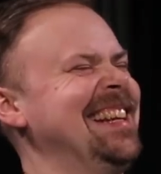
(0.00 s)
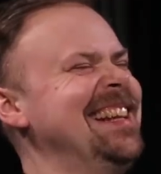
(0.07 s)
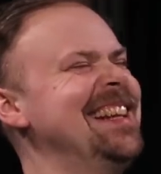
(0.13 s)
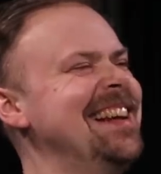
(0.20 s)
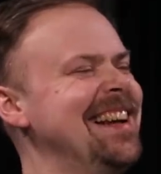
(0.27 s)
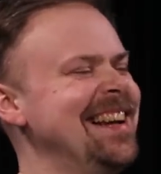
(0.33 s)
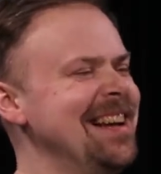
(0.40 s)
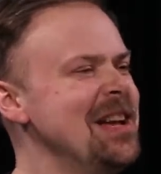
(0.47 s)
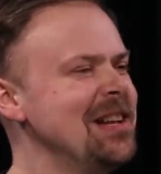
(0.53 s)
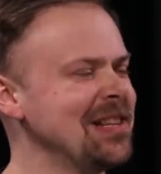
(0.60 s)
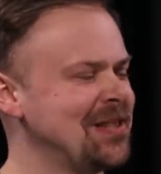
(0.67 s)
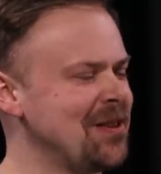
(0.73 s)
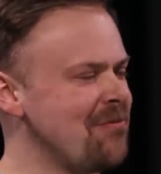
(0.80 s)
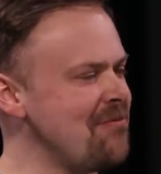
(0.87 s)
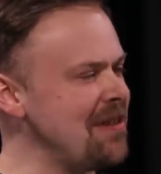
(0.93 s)
Yeah.
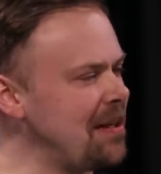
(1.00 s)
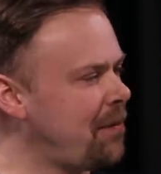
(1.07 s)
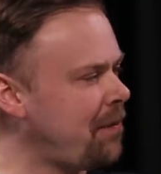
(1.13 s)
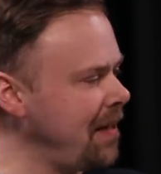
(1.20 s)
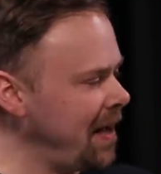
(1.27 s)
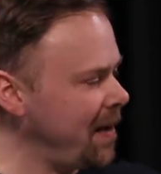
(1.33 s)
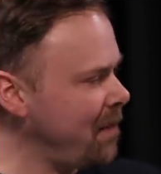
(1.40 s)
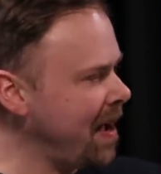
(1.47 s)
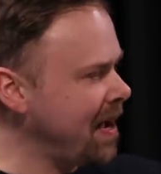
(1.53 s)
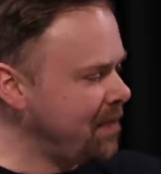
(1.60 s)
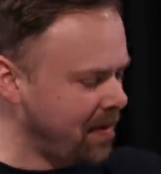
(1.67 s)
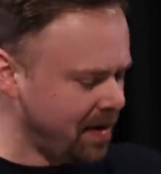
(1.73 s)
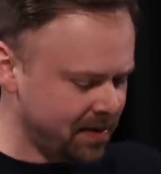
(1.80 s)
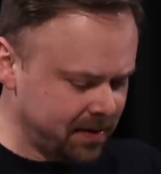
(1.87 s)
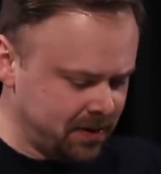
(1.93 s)
Just on really thick
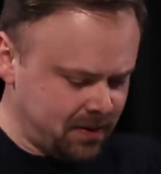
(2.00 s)
paper.